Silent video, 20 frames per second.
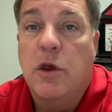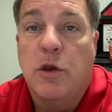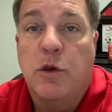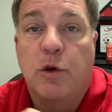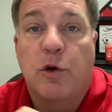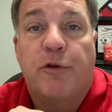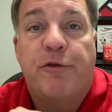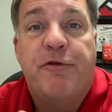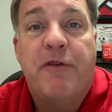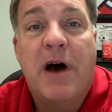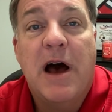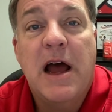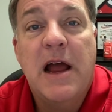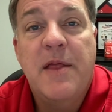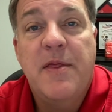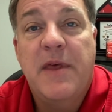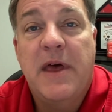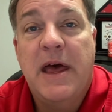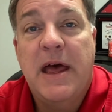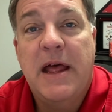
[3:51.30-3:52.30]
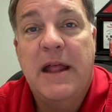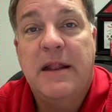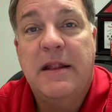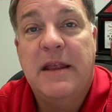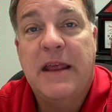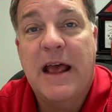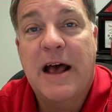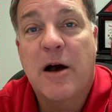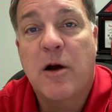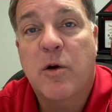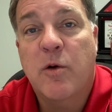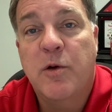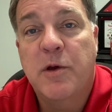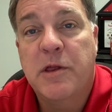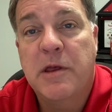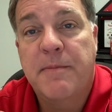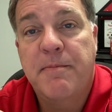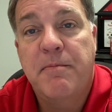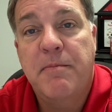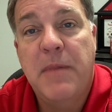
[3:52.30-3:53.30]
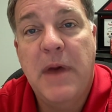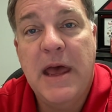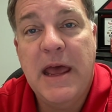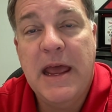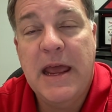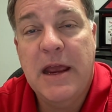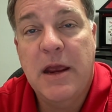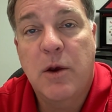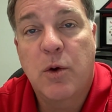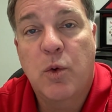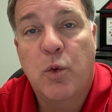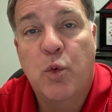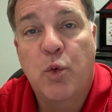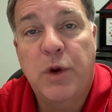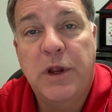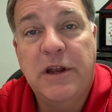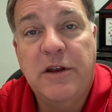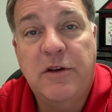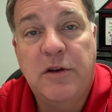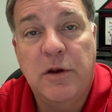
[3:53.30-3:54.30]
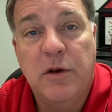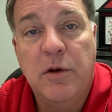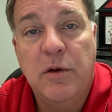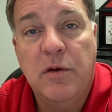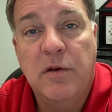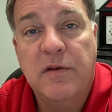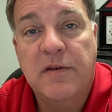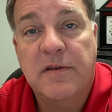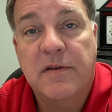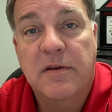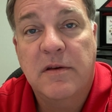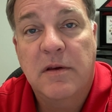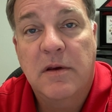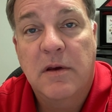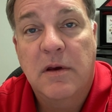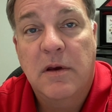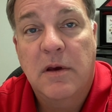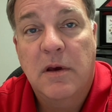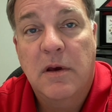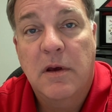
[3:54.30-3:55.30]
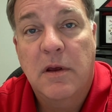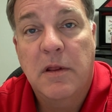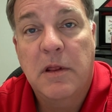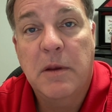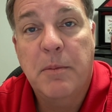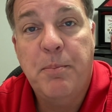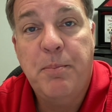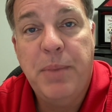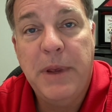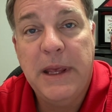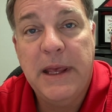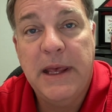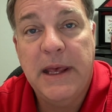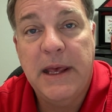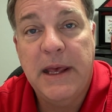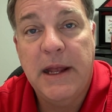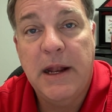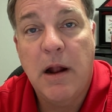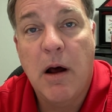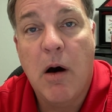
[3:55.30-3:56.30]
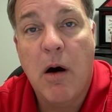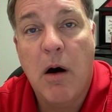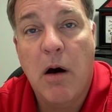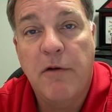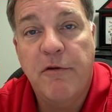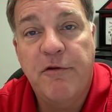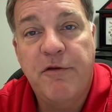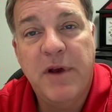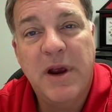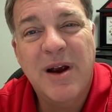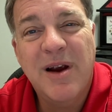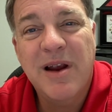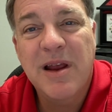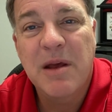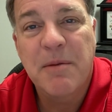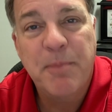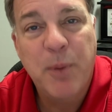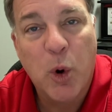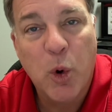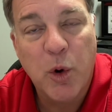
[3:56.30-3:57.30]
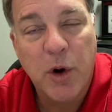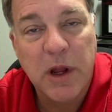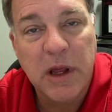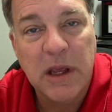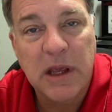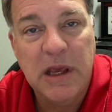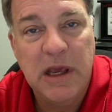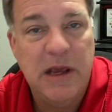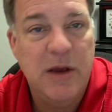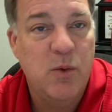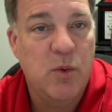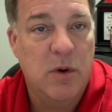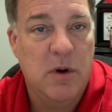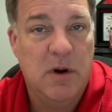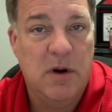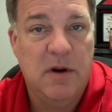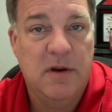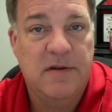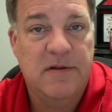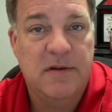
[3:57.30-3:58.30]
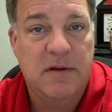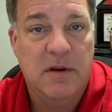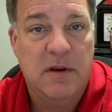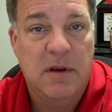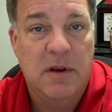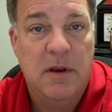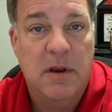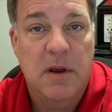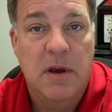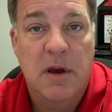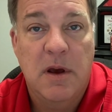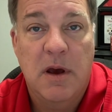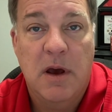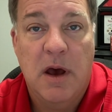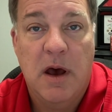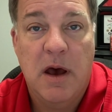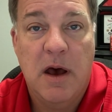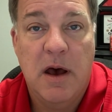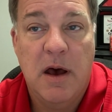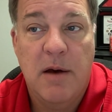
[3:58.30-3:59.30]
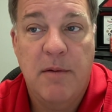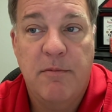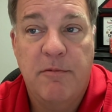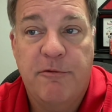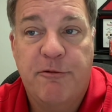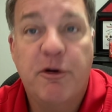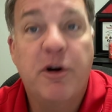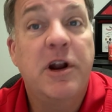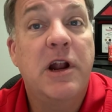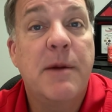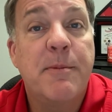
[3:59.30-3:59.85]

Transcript: you'll find that the algorithm may reduce the bid on very important keywords for a